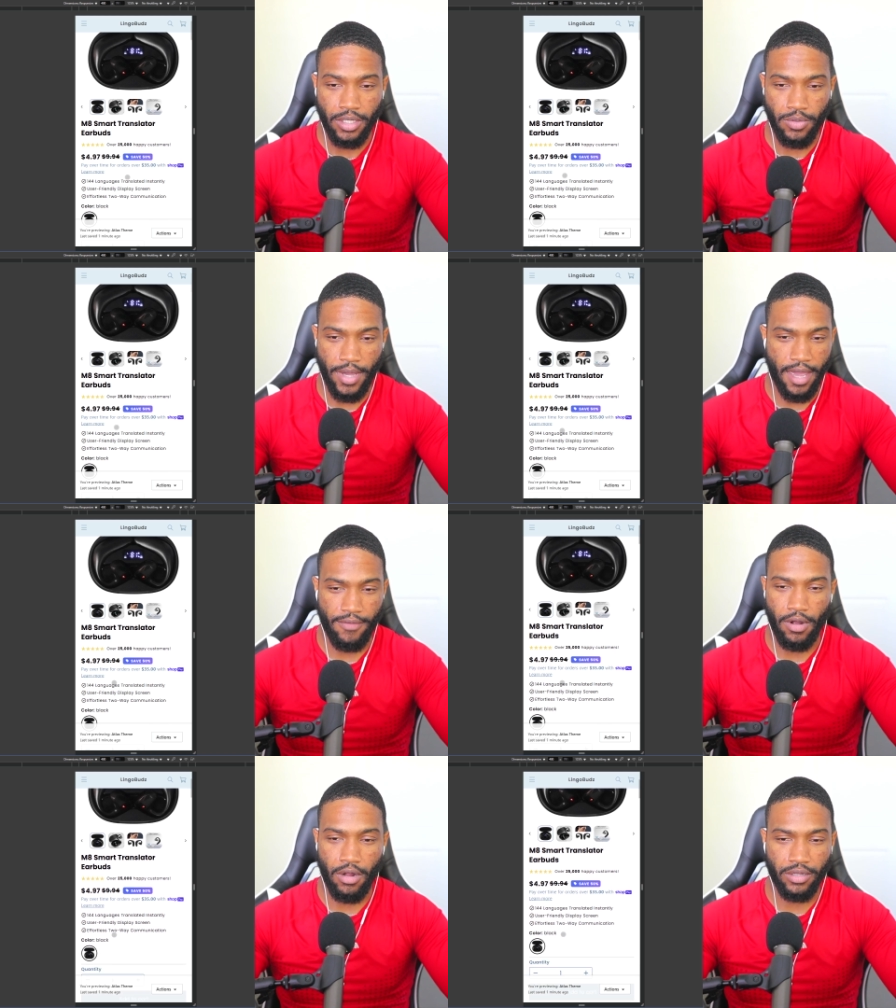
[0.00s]
You
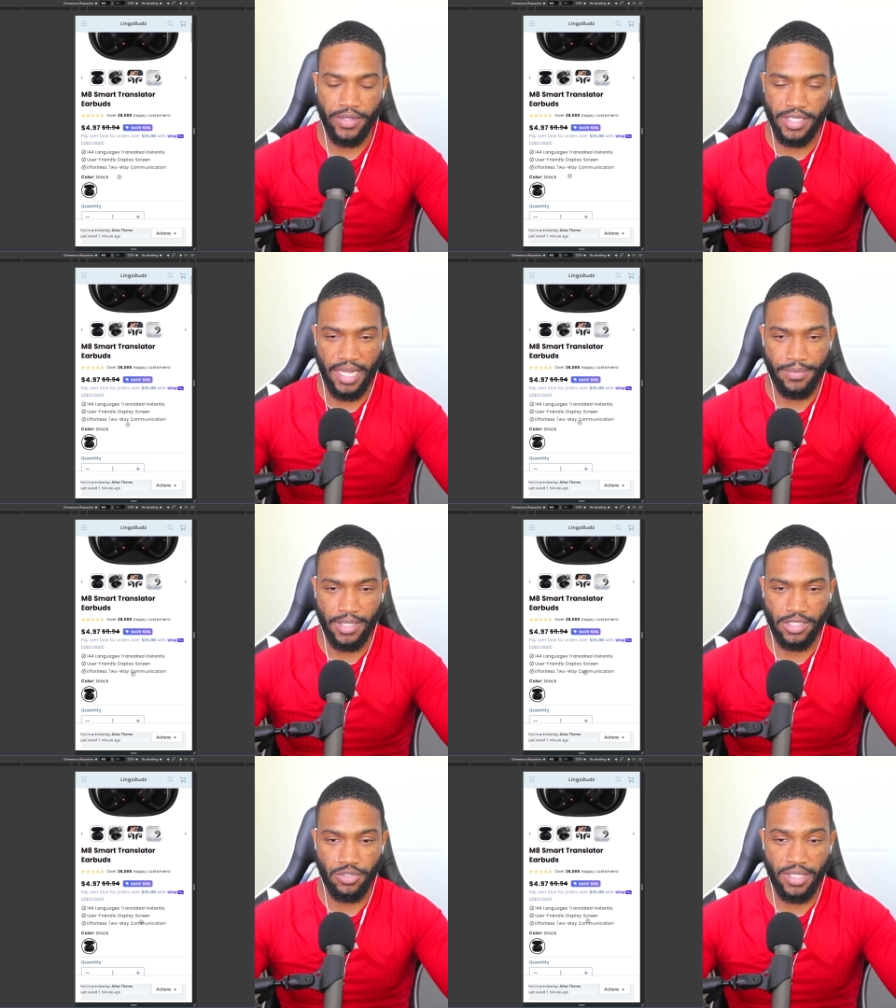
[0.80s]
have all of the same
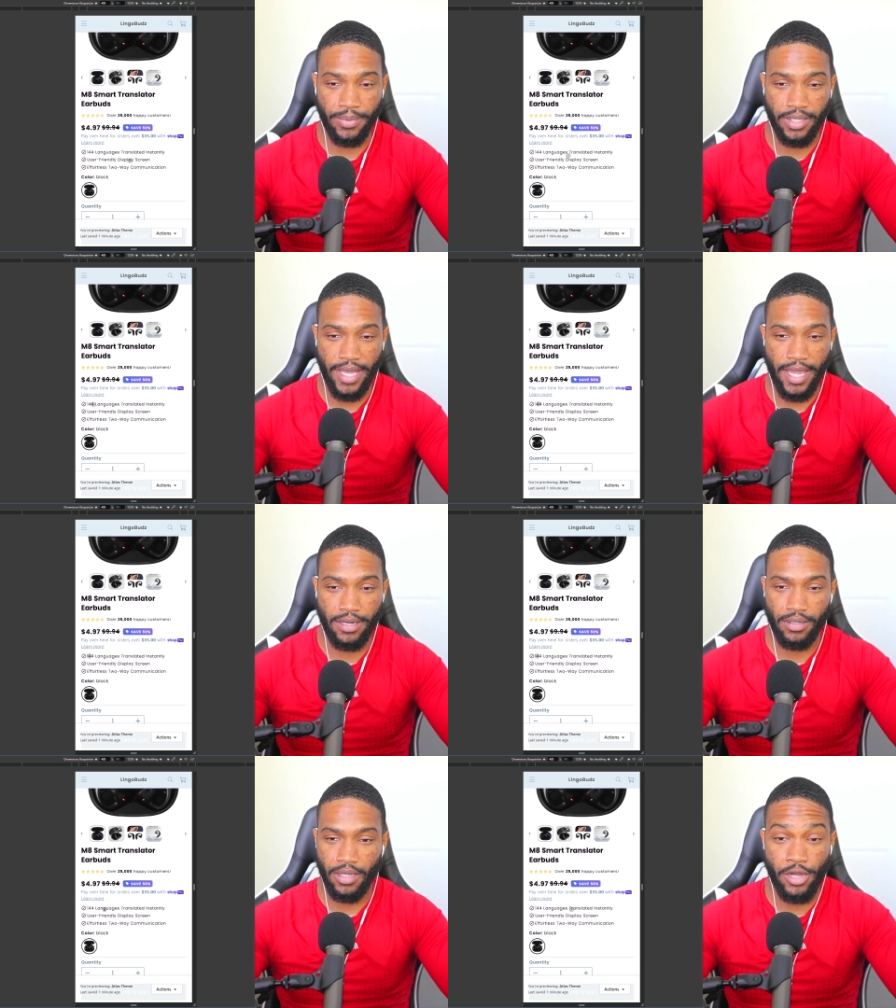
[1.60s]
things that you typically
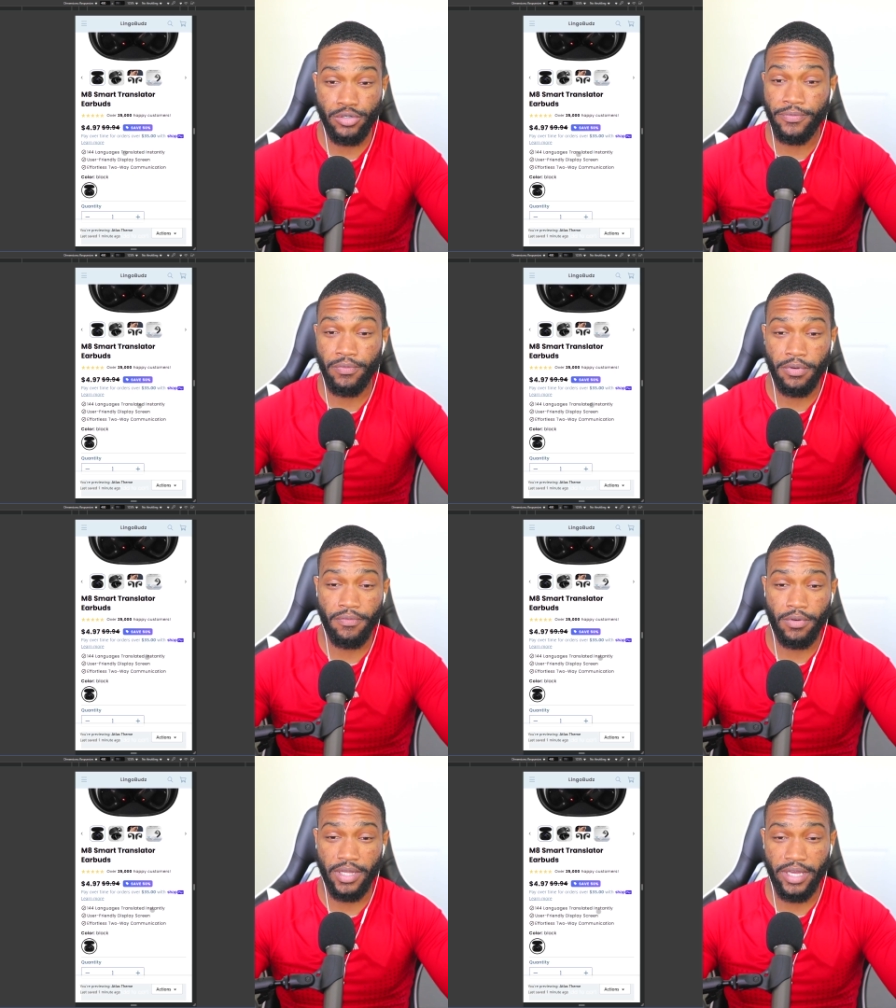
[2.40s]
had,
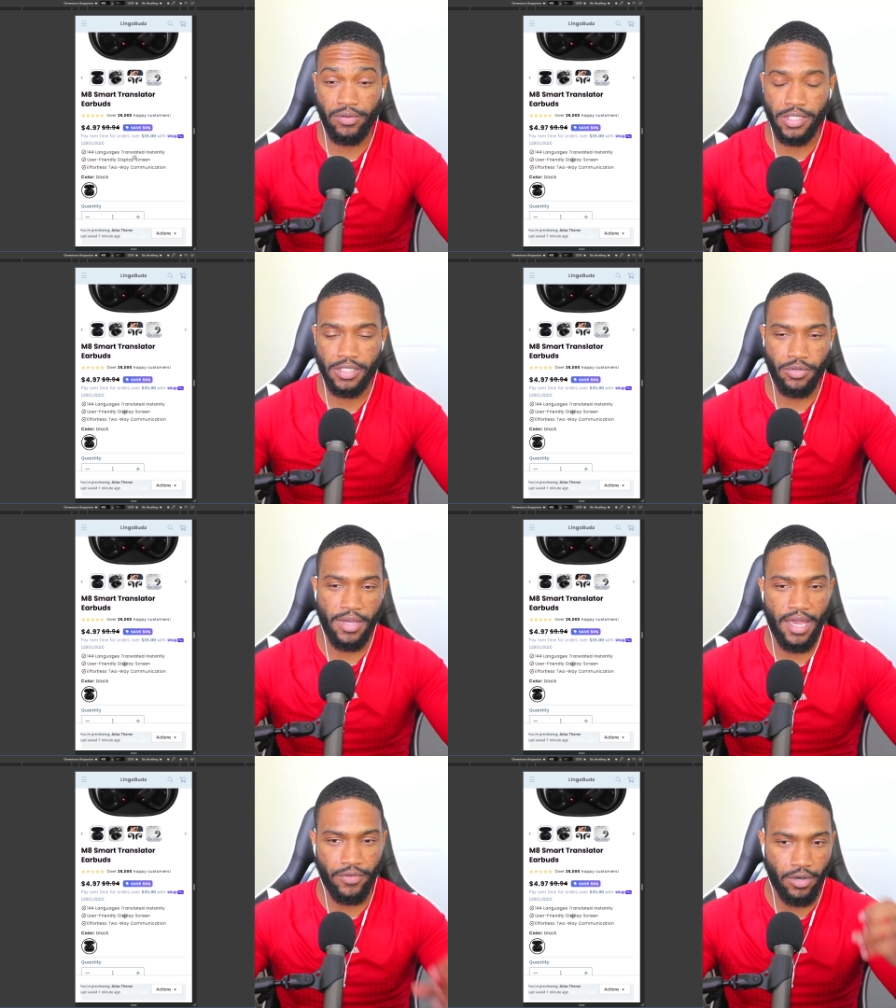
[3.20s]
140 languages. So
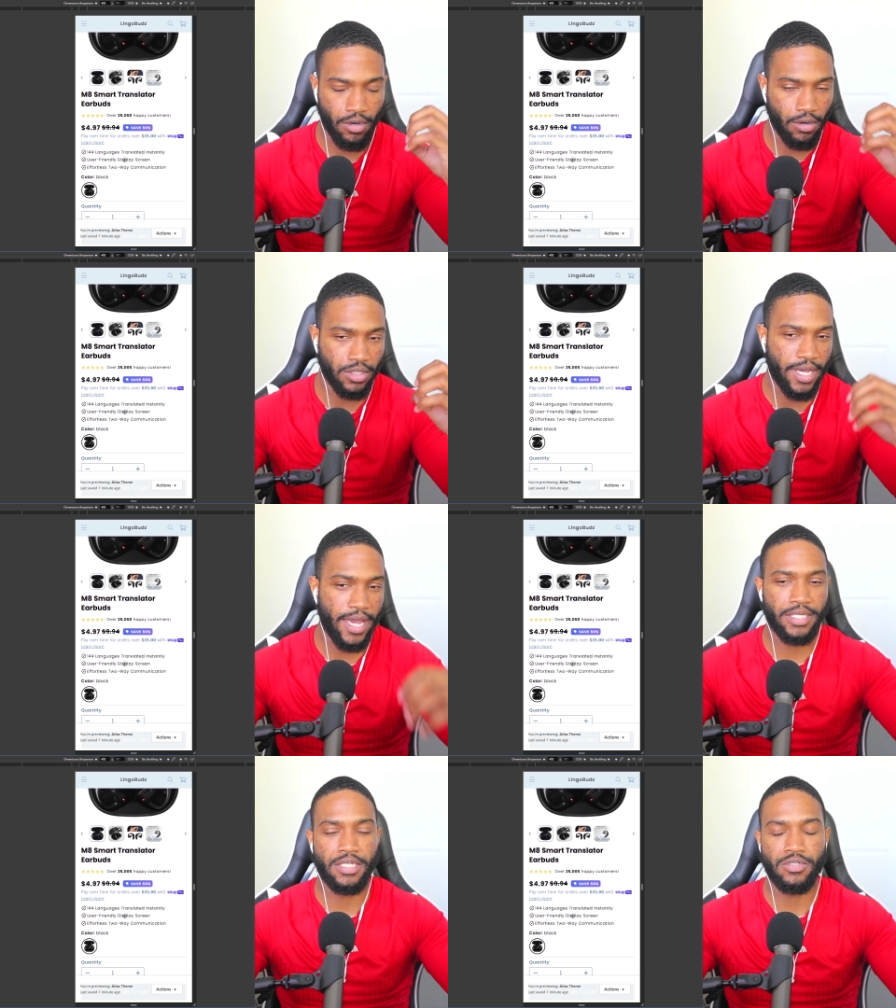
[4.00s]
you have your call to
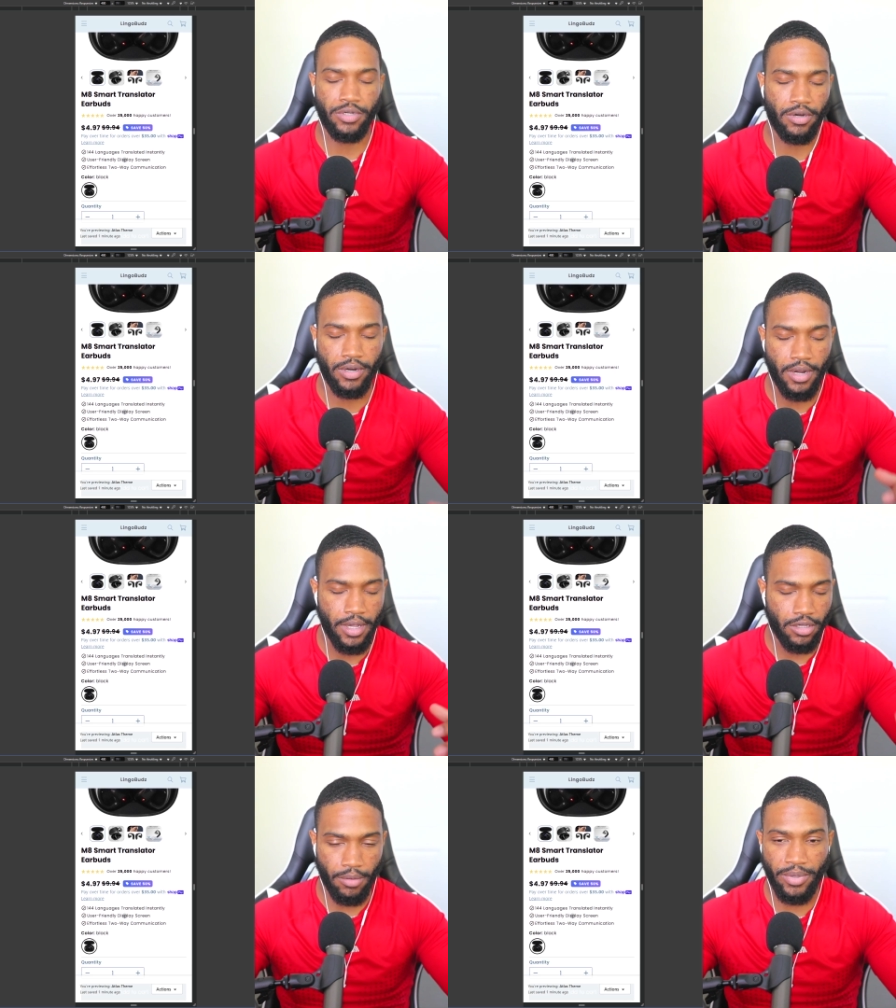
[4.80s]
actions or
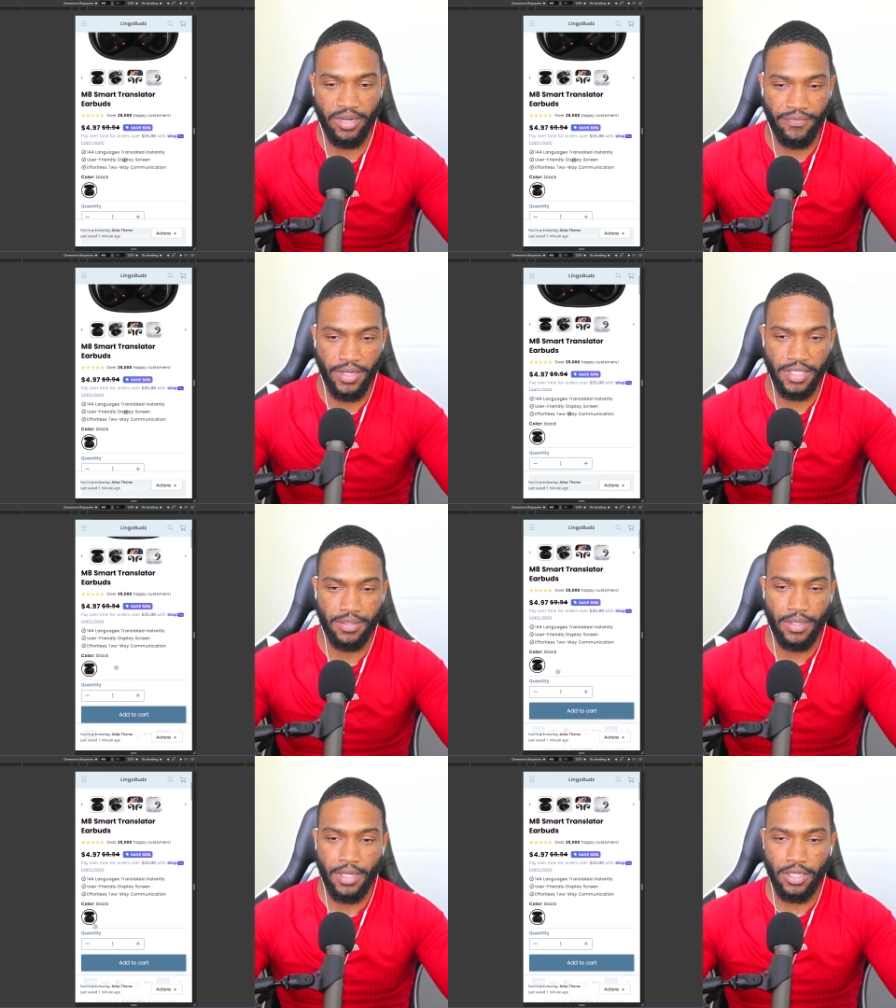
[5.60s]
your benefits.